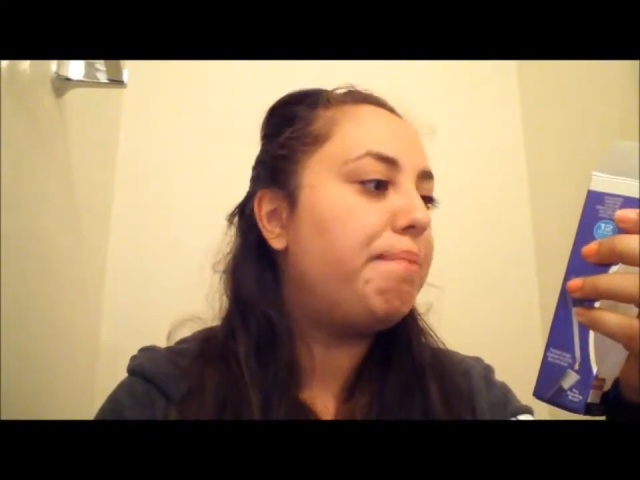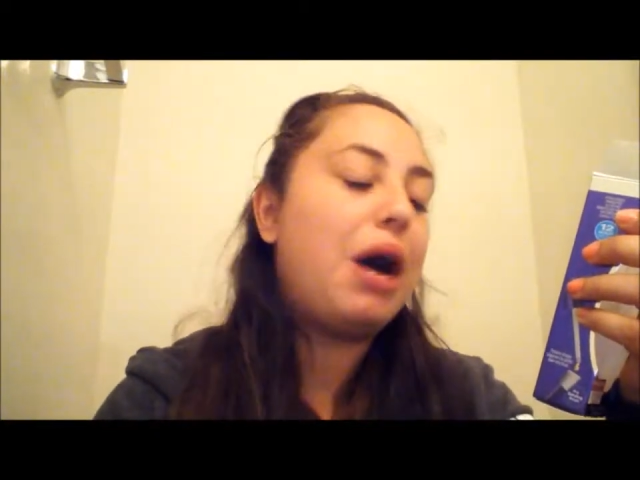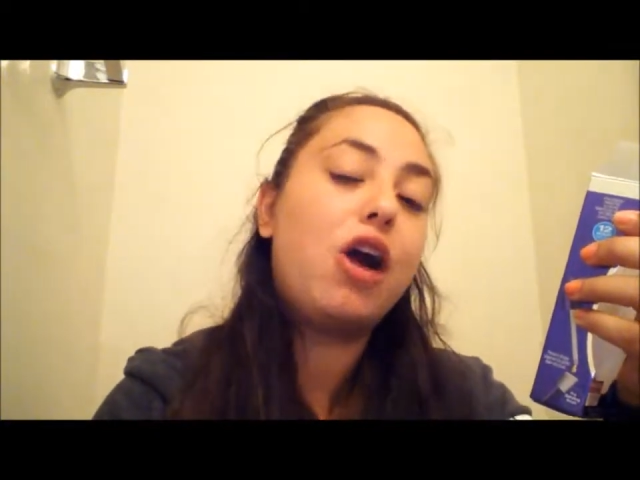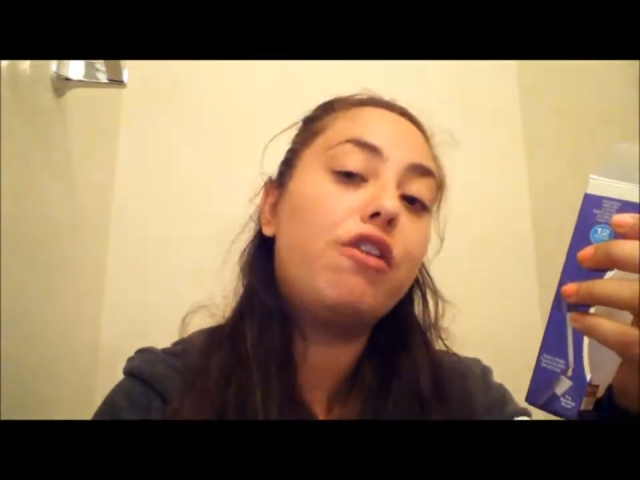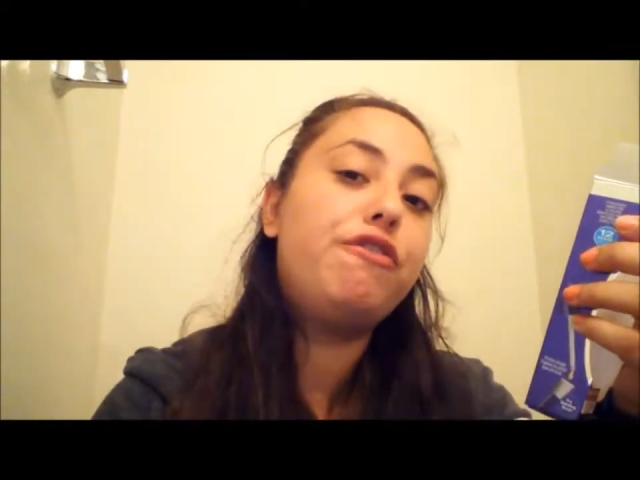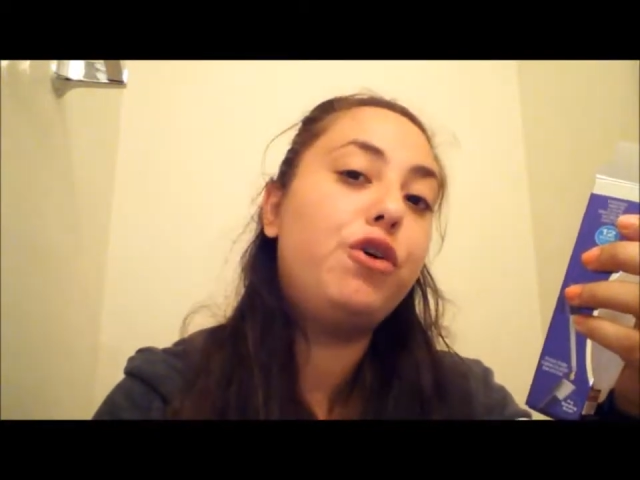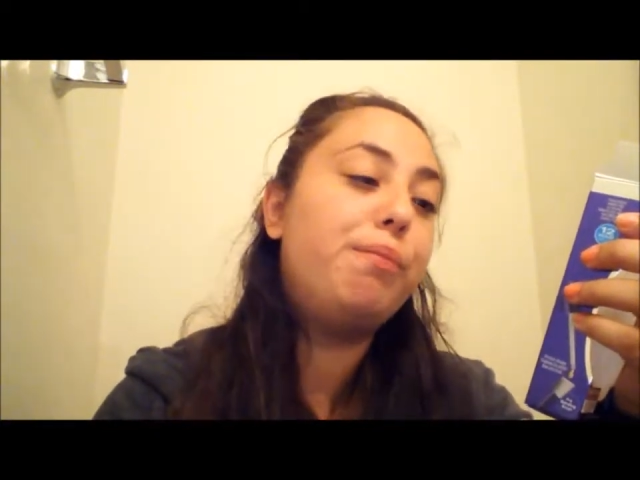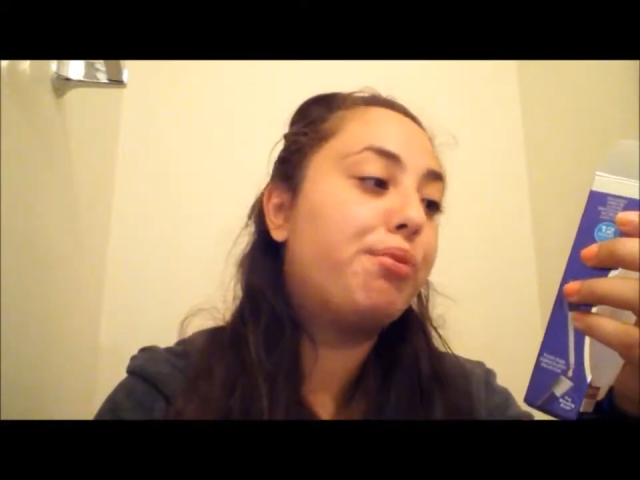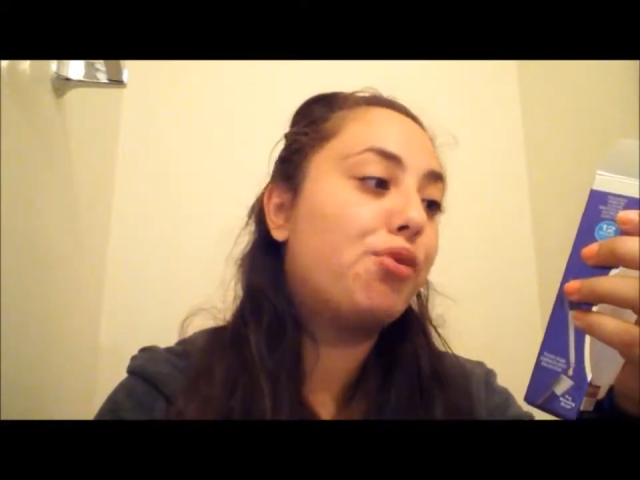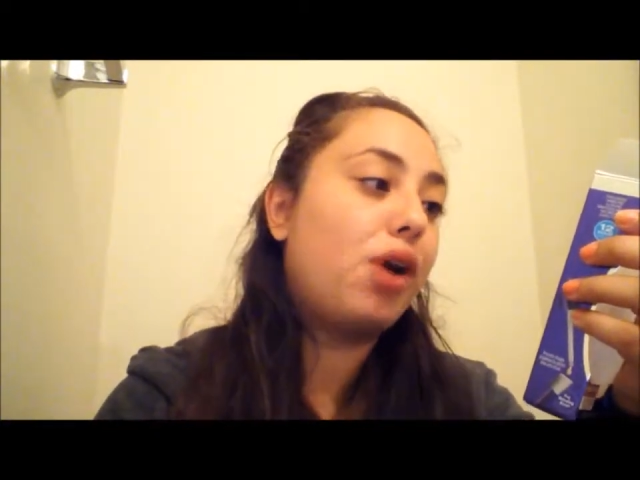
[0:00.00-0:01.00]

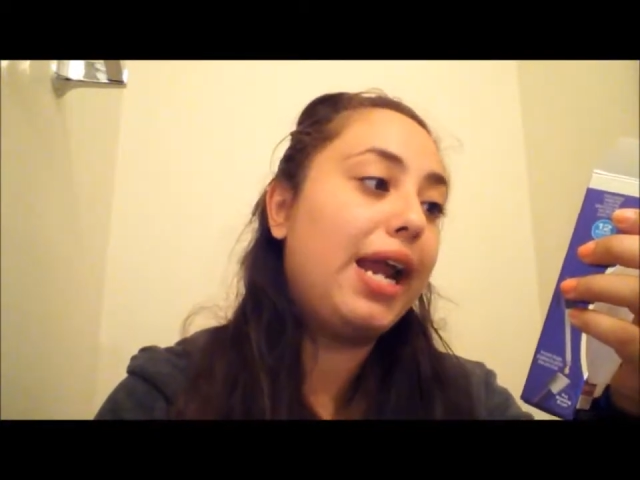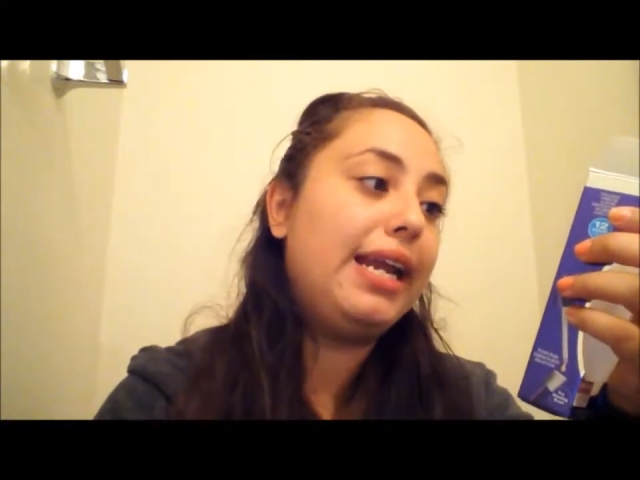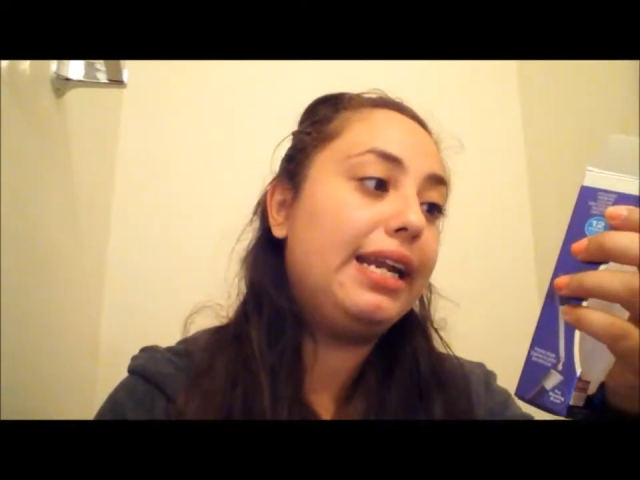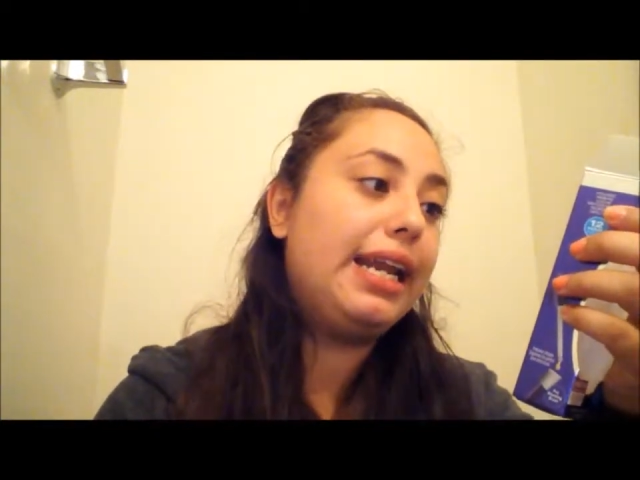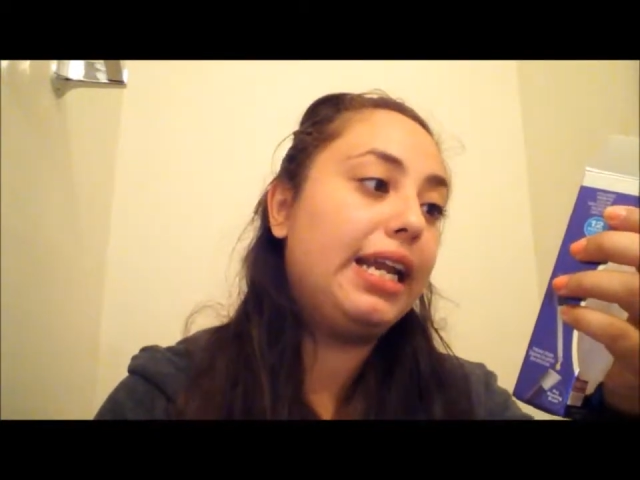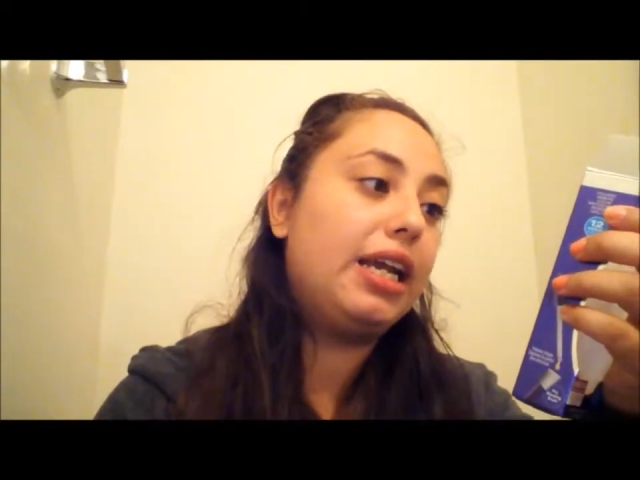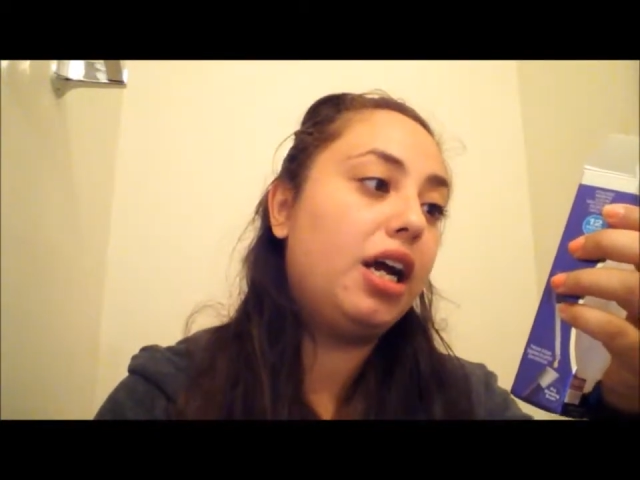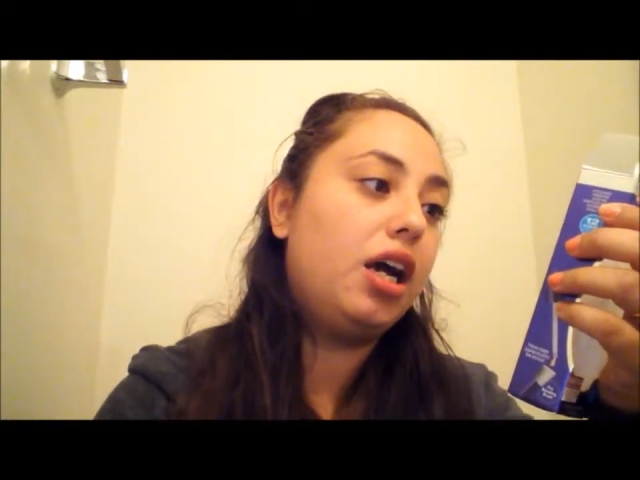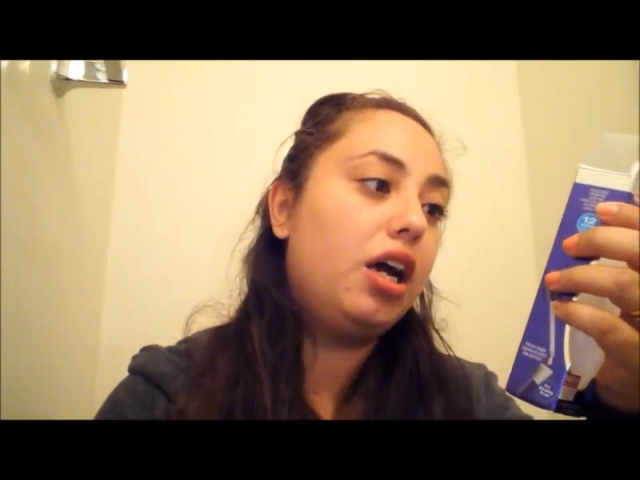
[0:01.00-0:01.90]
Powerful brightening